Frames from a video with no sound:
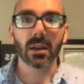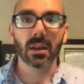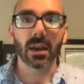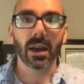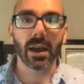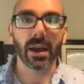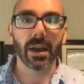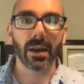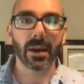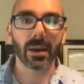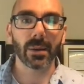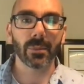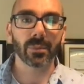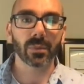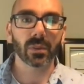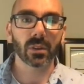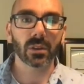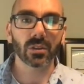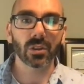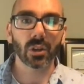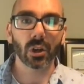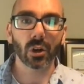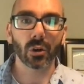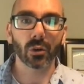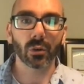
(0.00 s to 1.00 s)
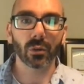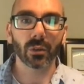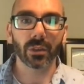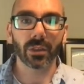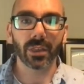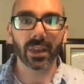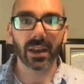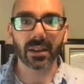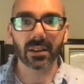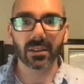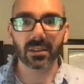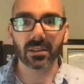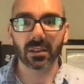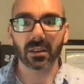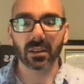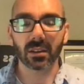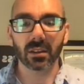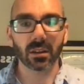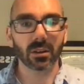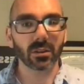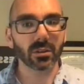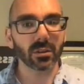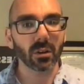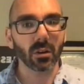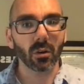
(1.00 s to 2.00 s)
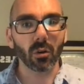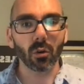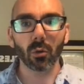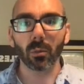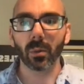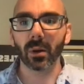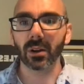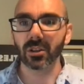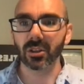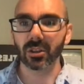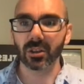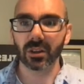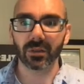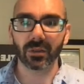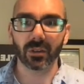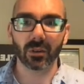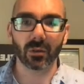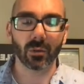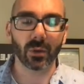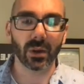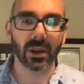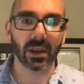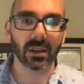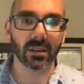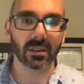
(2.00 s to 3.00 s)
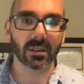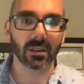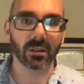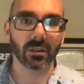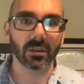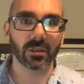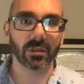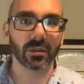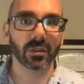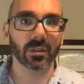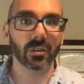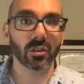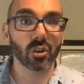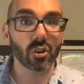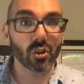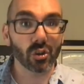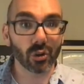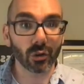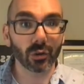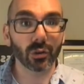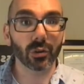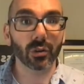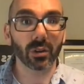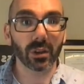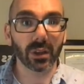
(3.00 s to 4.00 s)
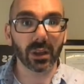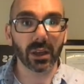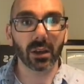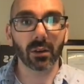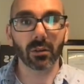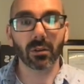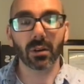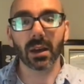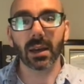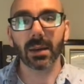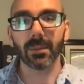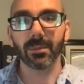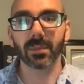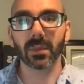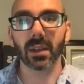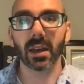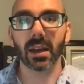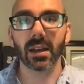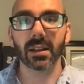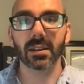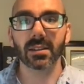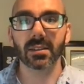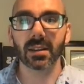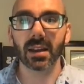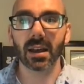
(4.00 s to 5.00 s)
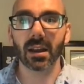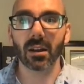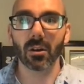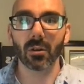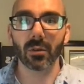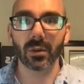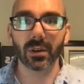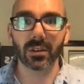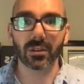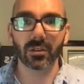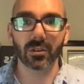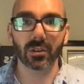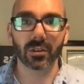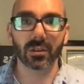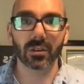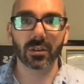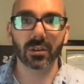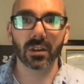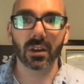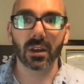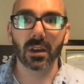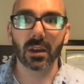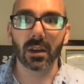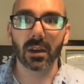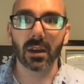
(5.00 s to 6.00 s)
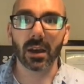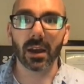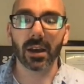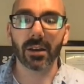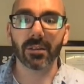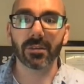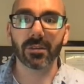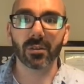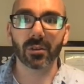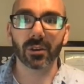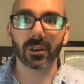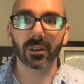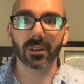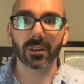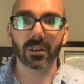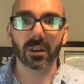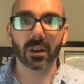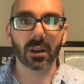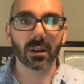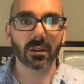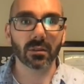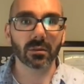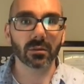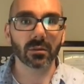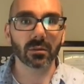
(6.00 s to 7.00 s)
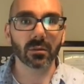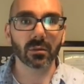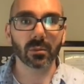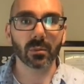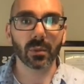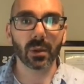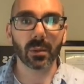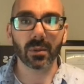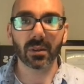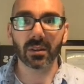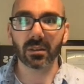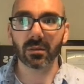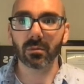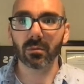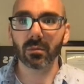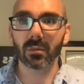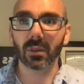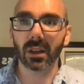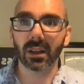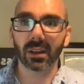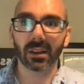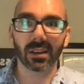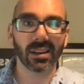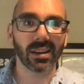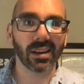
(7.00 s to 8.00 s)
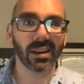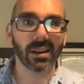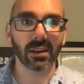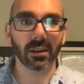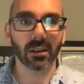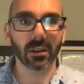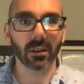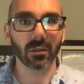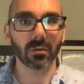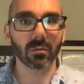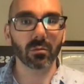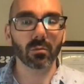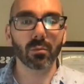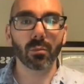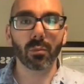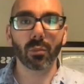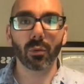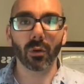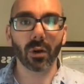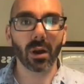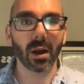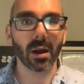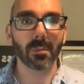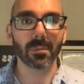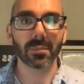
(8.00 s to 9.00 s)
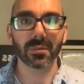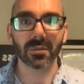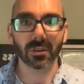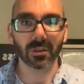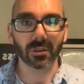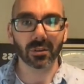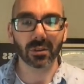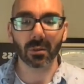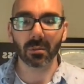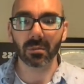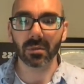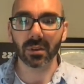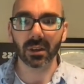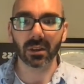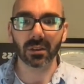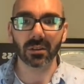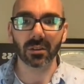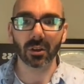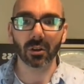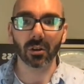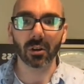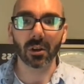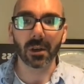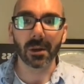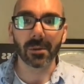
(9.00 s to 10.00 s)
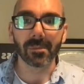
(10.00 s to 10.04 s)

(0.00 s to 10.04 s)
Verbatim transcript: Um, so that's there's a whole bunch of different ways of journaling, right? Uh, it's not always just uh, focused on maybe like guided prompts or something. So.